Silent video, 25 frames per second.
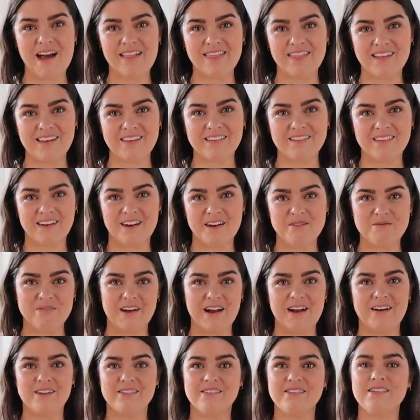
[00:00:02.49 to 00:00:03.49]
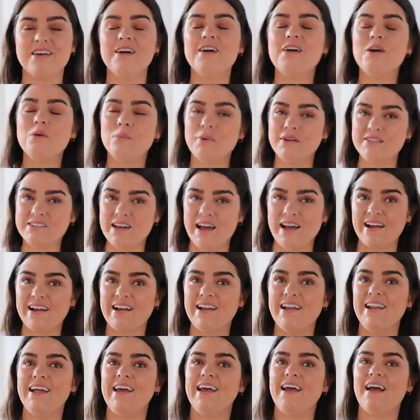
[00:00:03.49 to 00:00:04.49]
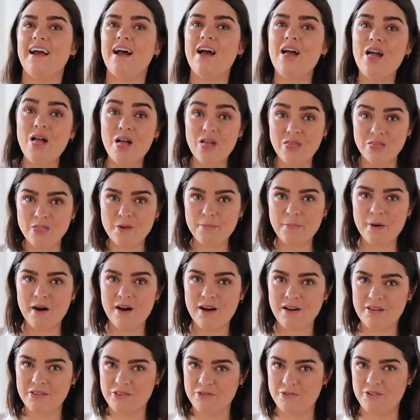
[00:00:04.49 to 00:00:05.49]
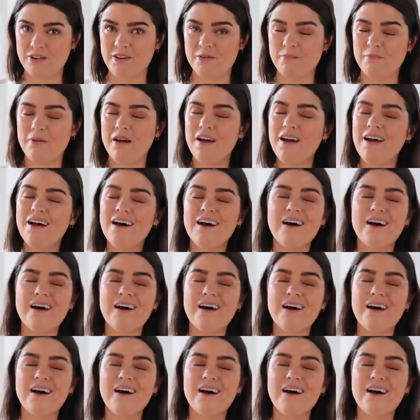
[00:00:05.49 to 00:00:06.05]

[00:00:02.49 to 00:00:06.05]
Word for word: and this time round we're tackling the bathroom.